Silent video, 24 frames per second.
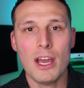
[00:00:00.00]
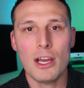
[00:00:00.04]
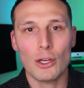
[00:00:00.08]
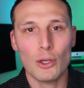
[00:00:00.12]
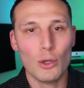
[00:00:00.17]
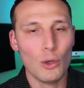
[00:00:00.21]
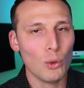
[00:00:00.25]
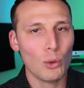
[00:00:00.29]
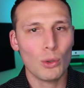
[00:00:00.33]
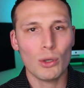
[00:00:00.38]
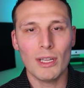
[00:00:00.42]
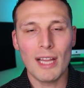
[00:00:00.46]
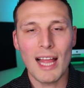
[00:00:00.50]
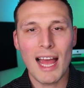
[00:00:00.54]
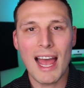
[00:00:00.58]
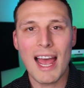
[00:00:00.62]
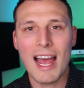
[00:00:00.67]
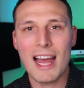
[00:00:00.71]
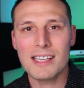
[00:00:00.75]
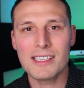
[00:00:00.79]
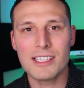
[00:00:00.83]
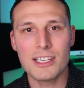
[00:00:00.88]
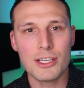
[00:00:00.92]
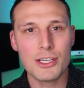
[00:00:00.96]
Google
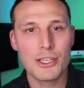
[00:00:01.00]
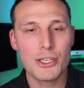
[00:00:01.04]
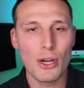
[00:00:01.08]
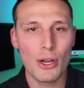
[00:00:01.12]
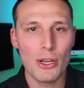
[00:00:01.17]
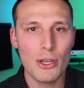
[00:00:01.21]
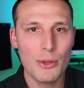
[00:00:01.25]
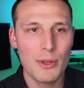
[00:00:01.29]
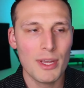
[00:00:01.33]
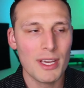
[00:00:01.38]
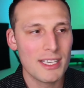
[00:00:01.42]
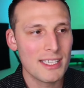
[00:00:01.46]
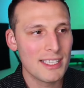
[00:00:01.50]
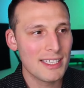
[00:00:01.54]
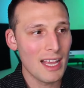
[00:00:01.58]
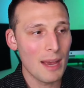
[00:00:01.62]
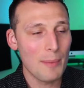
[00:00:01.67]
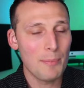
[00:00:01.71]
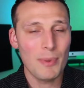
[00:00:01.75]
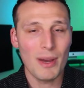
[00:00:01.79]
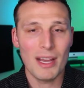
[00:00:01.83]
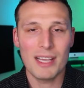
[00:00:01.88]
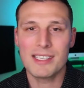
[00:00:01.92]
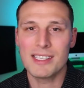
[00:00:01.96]
Ads and show you the
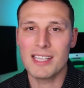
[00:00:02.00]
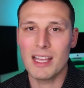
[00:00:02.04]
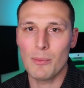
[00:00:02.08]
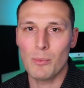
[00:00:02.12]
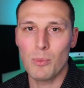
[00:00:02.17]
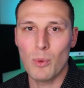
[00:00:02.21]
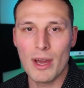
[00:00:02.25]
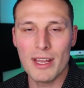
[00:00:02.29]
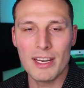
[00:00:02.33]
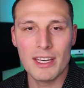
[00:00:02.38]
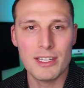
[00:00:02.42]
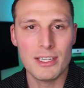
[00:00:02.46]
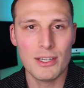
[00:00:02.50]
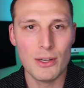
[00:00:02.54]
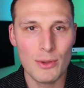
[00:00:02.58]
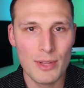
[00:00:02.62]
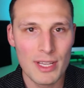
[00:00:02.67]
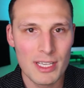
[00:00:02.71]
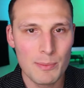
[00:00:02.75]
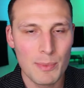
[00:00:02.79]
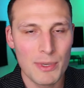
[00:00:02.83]
step-by-step way to do this,